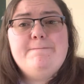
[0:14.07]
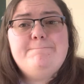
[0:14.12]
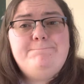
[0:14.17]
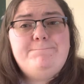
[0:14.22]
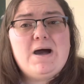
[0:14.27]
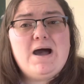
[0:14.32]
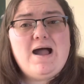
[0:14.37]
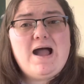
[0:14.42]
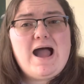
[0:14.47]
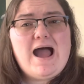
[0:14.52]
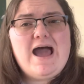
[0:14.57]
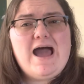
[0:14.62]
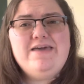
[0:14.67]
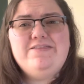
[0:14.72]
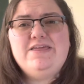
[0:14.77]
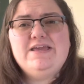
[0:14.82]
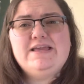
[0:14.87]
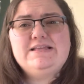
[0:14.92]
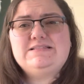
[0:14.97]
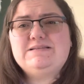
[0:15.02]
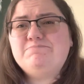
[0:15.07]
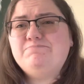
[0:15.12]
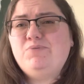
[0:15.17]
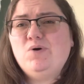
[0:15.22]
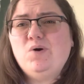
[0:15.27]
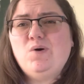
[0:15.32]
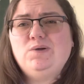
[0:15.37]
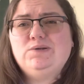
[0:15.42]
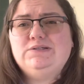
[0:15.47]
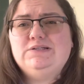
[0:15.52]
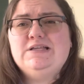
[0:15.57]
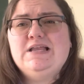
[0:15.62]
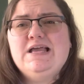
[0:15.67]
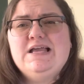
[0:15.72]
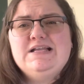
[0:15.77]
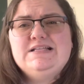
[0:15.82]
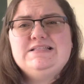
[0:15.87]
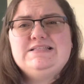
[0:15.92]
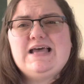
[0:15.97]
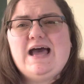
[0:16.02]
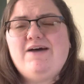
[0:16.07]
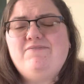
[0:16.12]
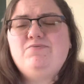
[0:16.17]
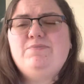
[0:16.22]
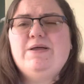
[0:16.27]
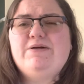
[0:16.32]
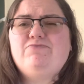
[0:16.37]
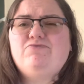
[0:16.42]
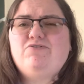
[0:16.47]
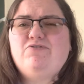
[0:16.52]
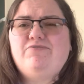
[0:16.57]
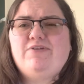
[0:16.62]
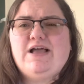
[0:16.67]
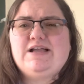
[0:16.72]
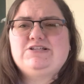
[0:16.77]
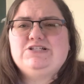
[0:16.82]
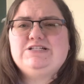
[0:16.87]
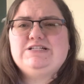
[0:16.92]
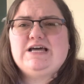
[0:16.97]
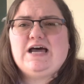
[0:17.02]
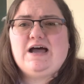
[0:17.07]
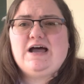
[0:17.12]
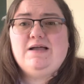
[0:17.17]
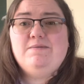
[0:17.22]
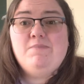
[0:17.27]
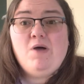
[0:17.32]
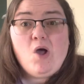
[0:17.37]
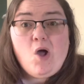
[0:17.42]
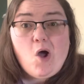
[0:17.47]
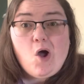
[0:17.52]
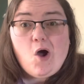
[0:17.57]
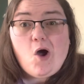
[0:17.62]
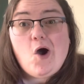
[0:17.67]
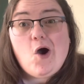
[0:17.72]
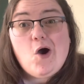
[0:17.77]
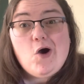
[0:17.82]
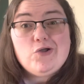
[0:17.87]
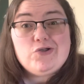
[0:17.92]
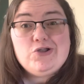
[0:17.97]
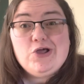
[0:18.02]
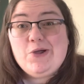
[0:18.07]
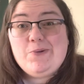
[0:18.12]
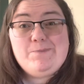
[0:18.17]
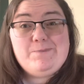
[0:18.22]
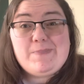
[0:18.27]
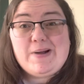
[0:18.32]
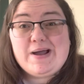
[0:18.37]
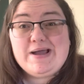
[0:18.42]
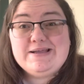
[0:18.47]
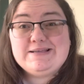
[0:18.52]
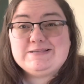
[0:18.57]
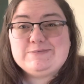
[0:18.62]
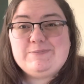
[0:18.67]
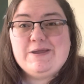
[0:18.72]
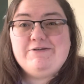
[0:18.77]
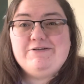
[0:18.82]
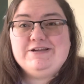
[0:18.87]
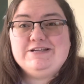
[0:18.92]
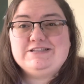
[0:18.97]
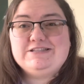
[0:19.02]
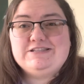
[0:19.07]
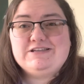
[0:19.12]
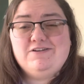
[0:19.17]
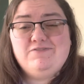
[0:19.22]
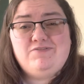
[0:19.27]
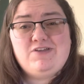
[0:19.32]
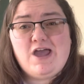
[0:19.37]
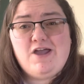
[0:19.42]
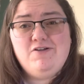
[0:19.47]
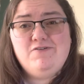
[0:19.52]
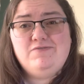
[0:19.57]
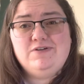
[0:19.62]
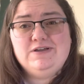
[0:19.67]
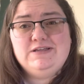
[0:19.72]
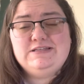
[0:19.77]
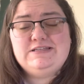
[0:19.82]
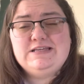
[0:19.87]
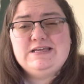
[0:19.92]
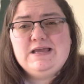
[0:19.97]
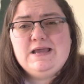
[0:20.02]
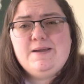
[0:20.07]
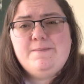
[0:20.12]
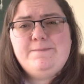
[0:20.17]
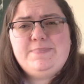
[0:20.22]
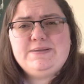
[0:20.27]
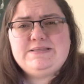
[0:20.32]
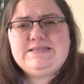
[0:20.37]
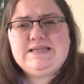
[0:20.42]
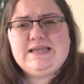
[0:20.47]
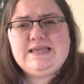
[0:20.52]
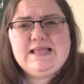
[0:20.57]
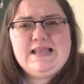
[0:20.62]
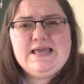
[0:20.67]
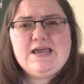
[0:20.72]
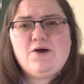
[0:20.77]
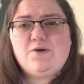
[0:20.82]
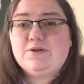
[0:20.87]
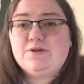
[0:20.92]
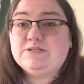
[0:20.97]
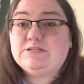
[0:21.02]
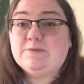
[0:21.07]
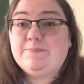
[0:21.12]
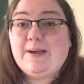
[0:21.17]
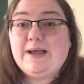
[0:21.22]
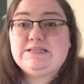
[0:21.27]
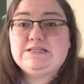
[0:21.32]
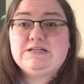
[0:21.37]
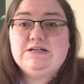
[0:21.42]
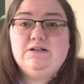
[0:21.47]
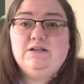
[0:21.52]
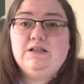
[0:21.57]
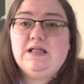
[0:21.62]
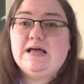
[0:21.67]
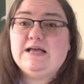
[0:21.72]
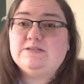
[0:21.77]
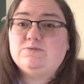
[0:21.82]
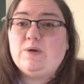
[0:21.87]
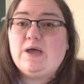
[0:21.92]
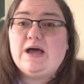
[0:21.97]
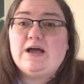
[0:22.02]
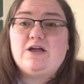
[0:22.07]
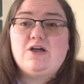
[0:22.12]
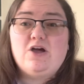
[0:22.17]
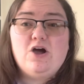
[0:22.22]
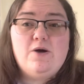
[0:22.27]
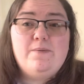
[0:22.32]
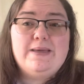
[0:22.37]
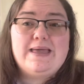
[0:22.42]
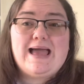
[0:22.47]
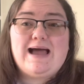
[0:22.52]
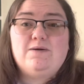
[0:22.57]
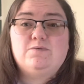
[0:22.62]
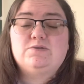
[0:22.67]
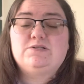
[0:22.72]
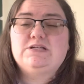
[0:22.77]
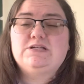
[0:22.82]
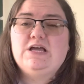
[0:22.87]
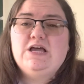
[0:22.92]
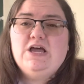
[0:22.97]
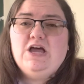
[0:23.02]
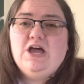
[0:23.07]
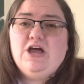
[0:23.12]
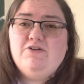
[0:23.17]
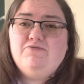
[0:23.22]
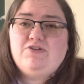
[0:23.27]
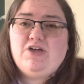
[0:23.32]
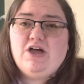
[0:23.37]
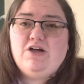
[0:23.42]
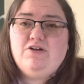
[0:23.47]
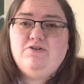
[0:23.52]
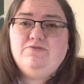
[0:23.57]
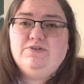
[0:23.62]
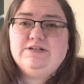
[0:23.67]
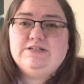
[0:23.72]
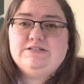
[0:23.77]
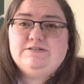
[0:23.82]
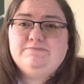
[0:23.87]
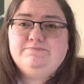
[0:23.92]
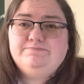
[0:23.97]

But I think it's important to have a bit of reflection time on my experience of COVID, particularly on a sabbatical as we are coming out of COVID.